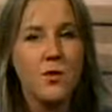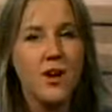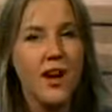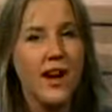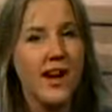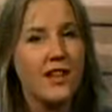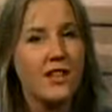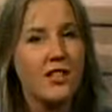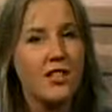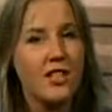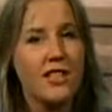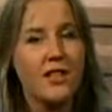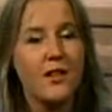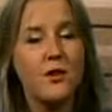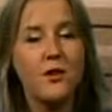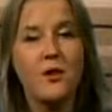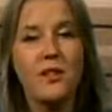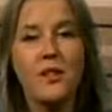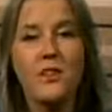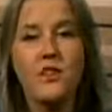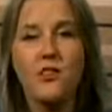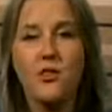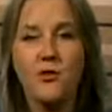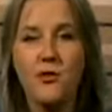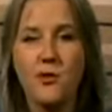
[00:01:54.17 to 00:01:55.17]
were actually
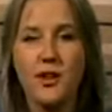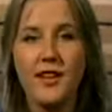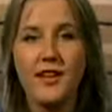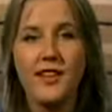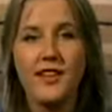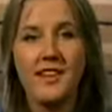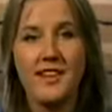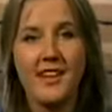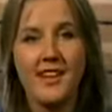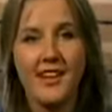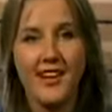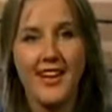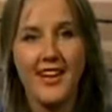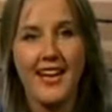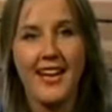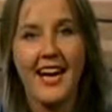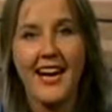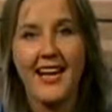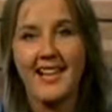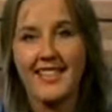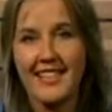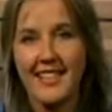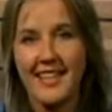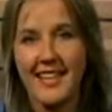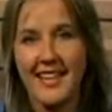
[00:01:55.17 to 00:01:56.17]
only 3 and 9
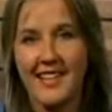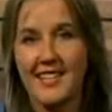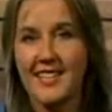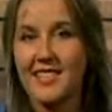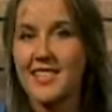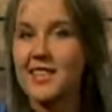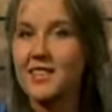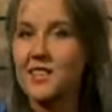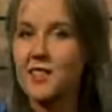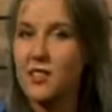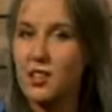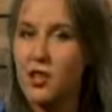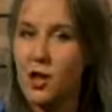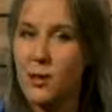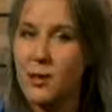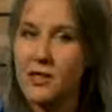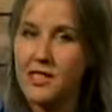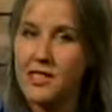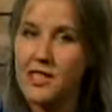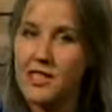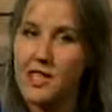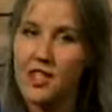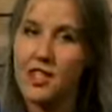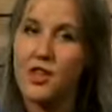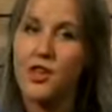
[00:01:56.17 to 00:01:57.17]
ATS as a double
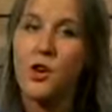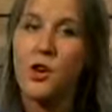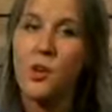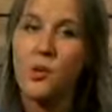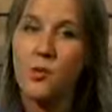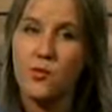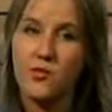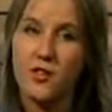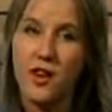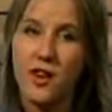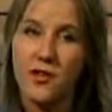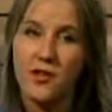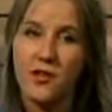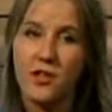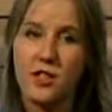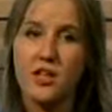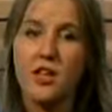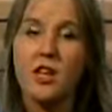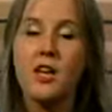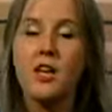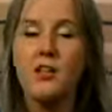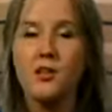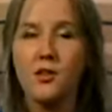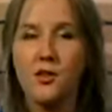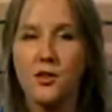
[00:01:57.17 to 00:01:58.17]
digit home favourite
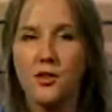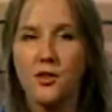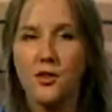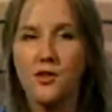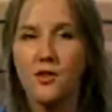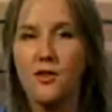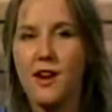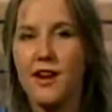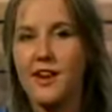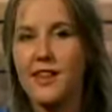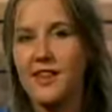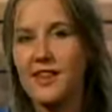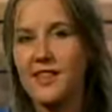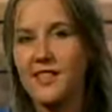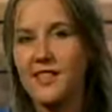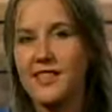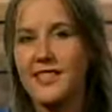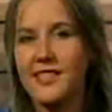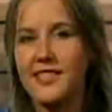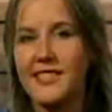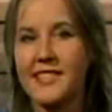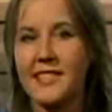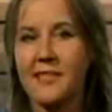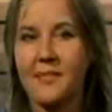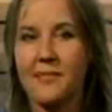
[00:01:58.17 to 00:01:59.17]
during the regular
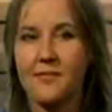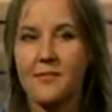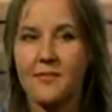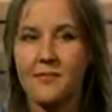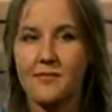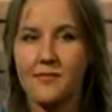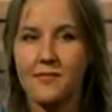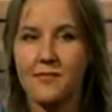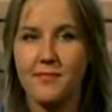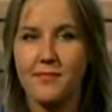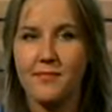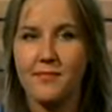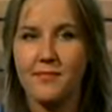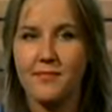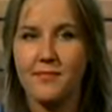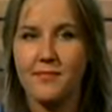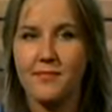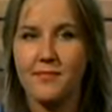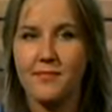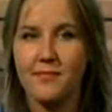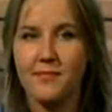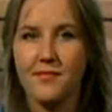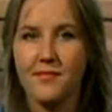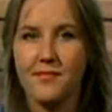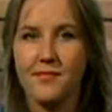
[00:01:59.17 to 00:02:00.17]
season.
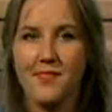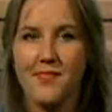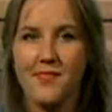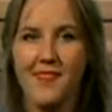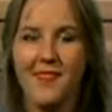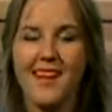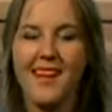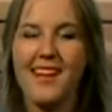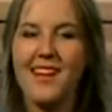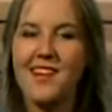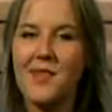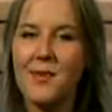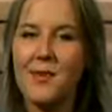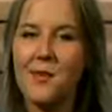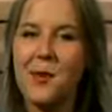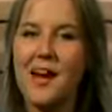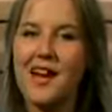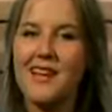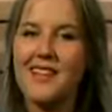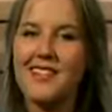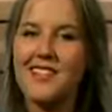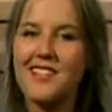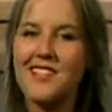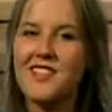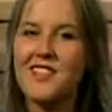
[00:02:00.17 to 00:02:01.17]
In the
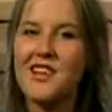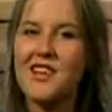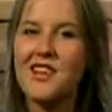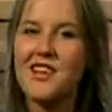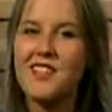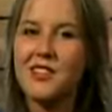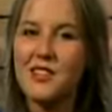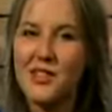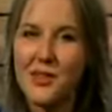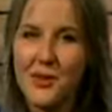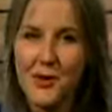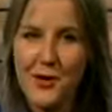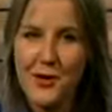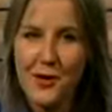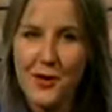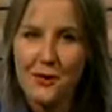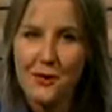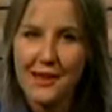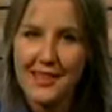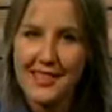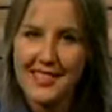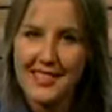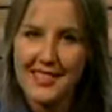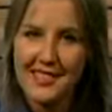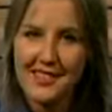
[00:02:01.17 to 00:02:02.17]
West, there are two
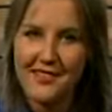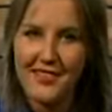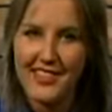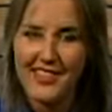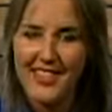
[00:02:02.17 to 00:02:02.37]
competitive